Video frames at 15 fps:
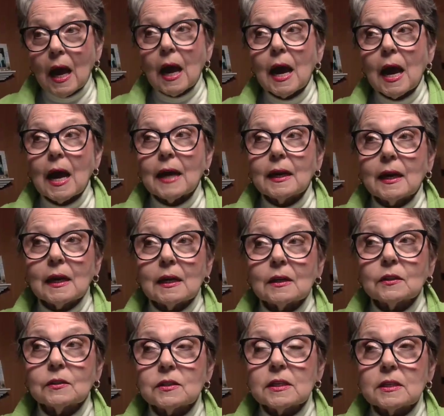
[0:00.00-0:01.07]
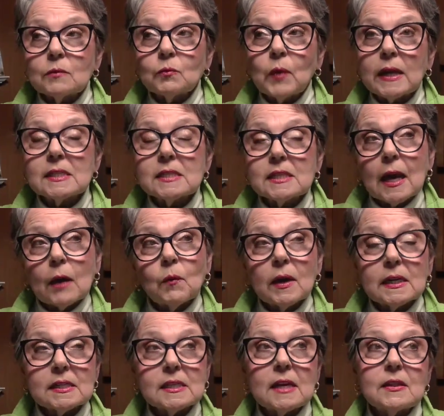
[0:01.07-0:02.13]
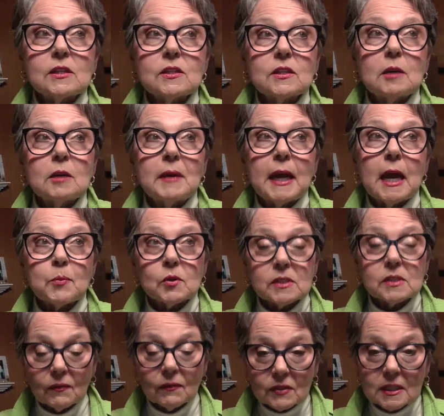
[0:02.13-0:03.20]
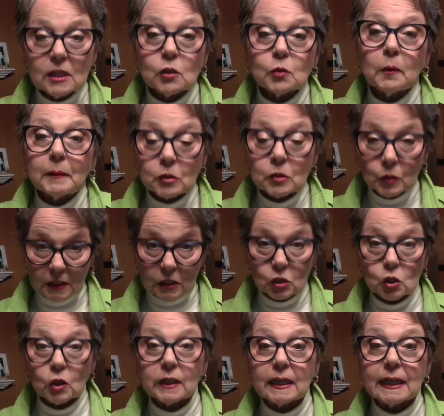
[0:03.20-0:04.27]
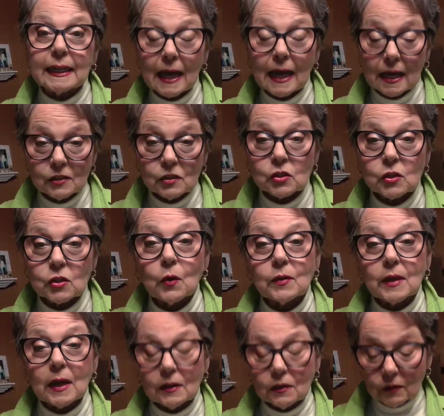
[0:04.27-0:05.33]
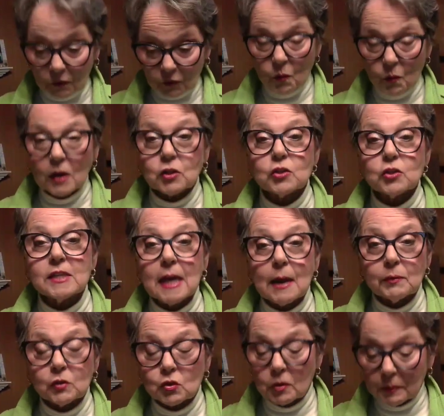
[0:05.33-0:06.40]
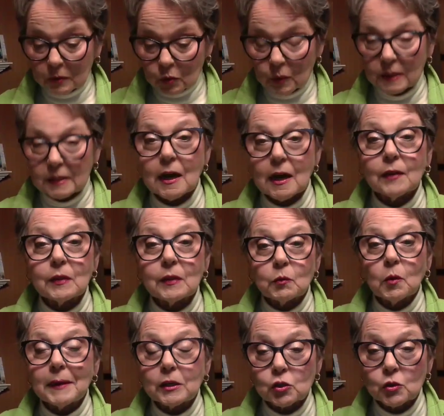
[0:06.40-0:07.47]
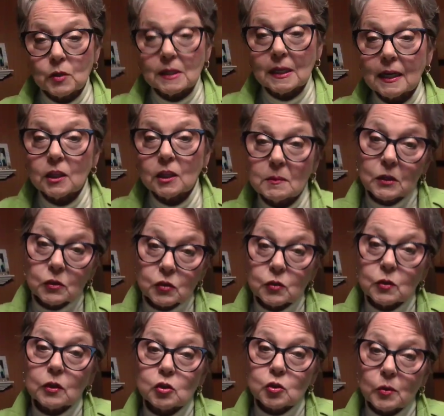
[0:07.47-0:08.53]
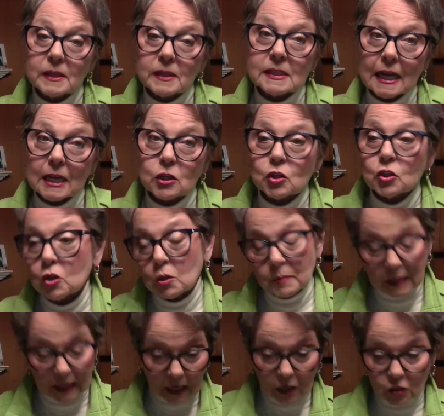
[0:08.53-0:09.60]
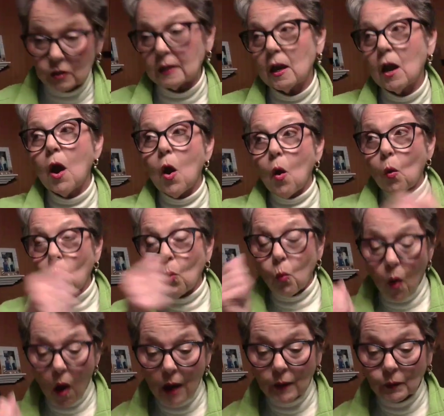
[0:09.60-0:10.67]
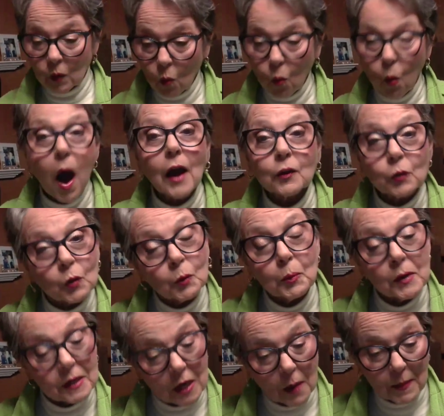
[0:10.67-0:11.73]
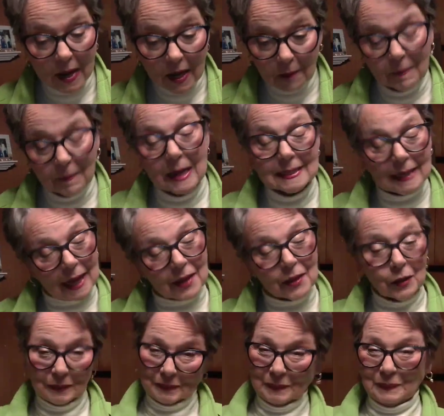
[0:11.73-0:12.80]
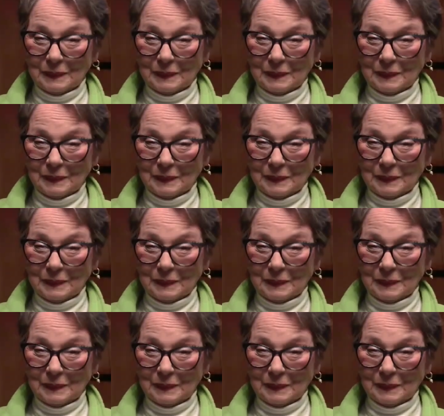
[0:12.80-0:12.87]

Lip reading: on the Wednesday. I want to say that's going to be April 17th. We'll be doing this look again. So that if you want your sample strip between now and then, we'll make sure you get it in the mail so you can join us on Zoom and actually we'll walk through putting our makeup on together.